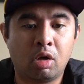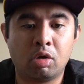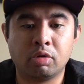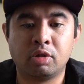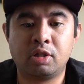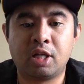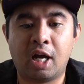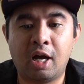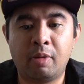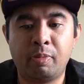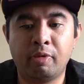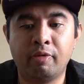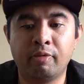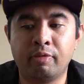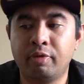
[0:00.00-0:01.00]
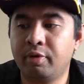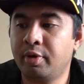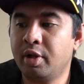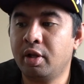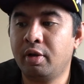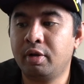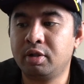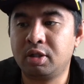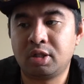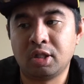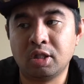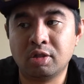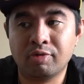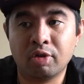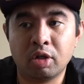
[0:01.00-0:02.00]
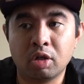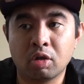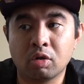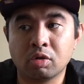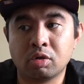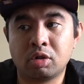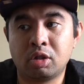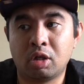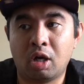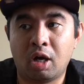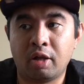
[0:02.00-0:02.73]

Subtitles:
on top of Siege videos,